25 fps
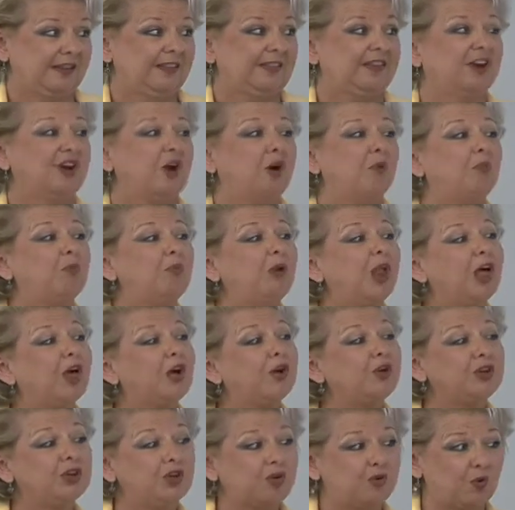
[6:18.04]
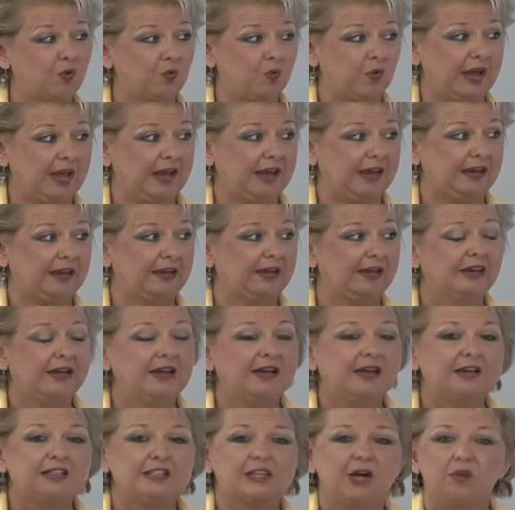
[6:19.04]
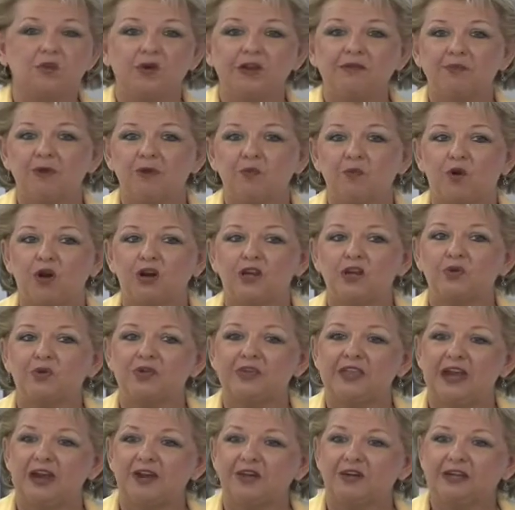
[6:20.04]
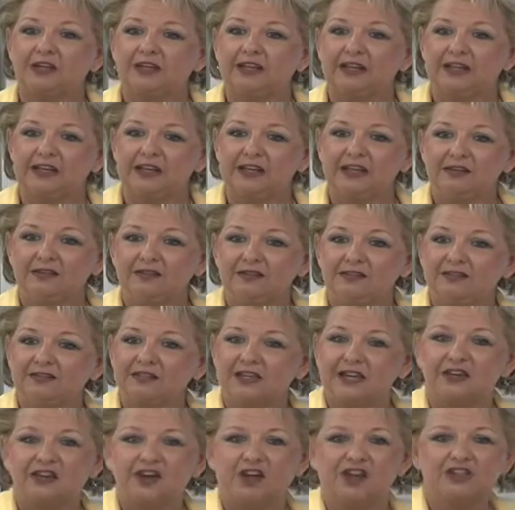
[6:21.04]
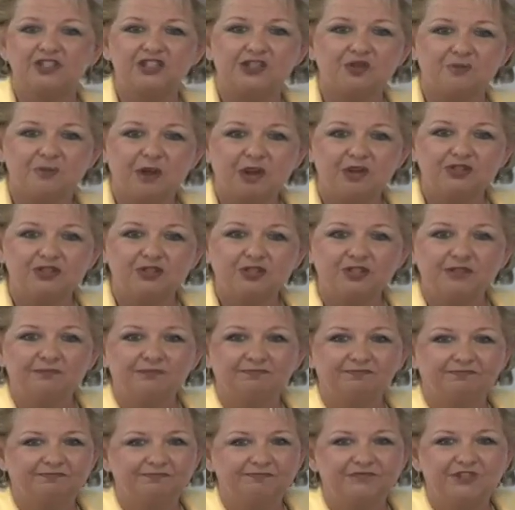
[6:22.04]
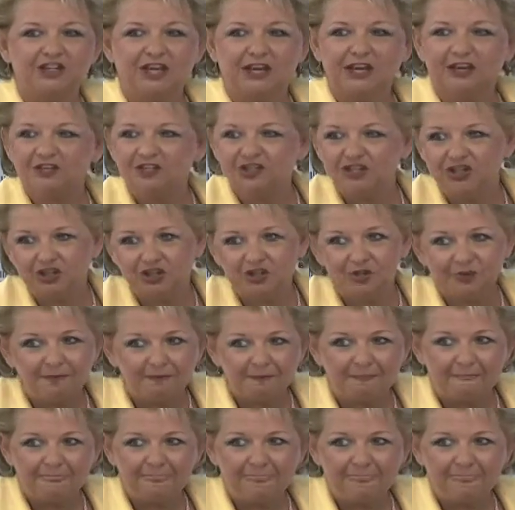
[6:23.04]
They're going to blow you away. So we've been working with Eric Lee, Technology in Motion, JSU,